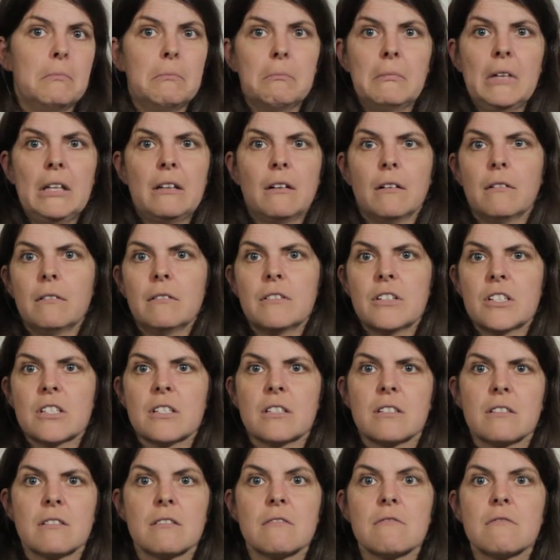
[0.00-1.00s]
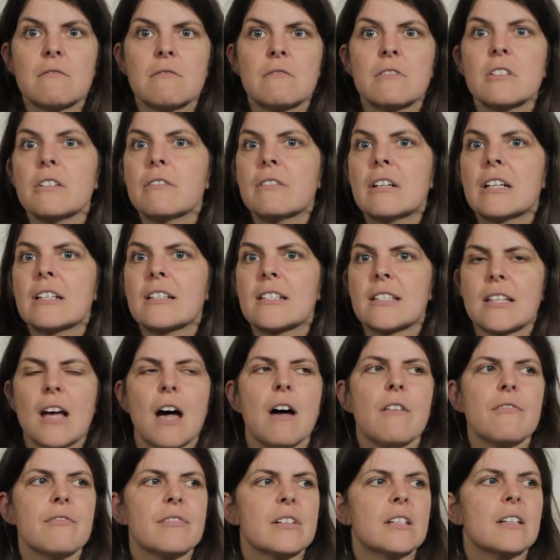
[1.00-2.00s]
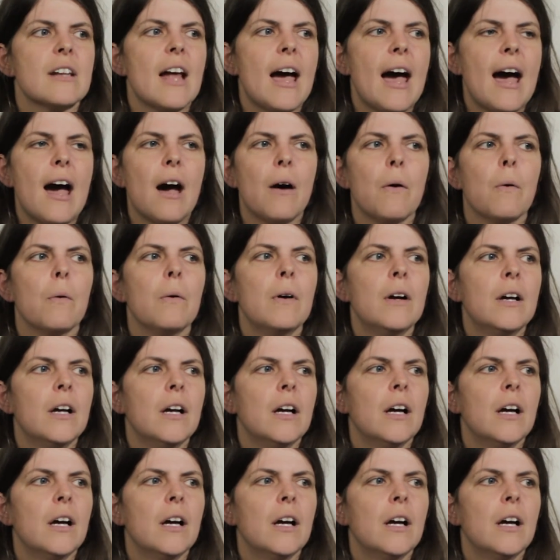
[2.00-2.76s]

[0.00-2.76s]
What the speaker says: you know, just doing stuff, and how